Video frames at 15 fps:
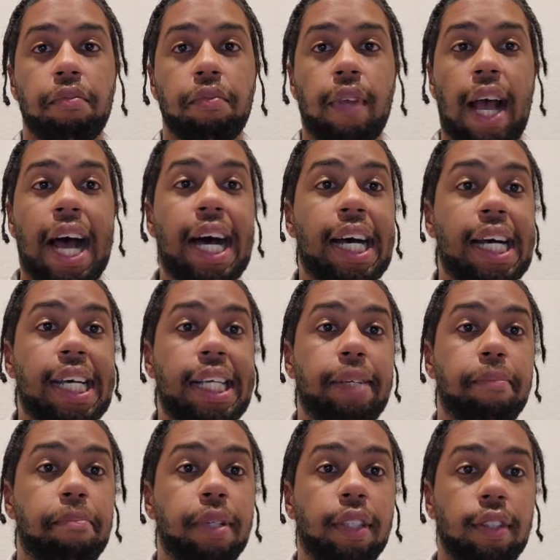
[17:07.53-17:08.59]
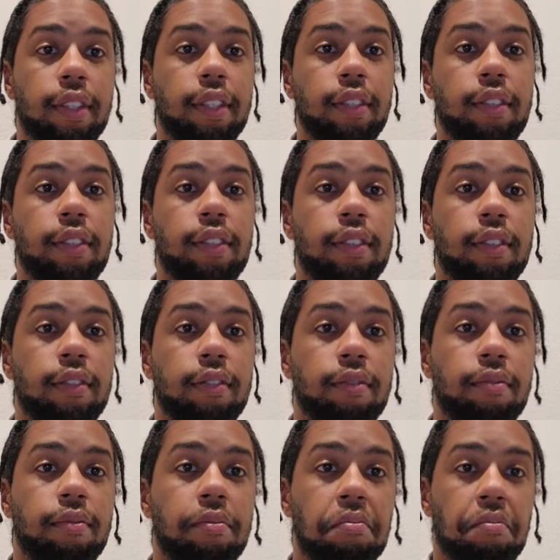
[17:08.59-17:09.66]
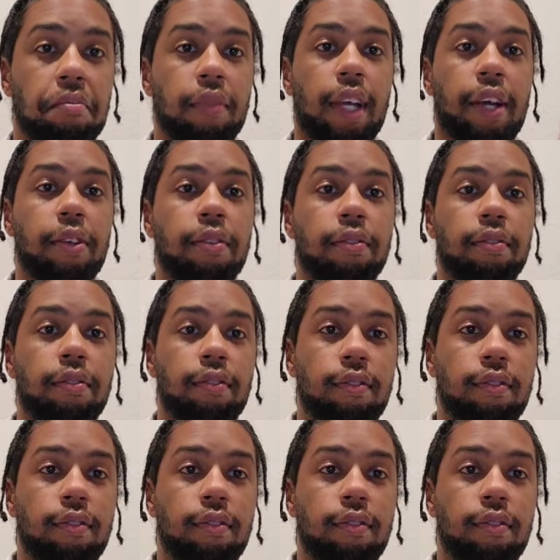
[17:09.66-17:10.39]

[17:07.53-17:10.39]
I built this kind of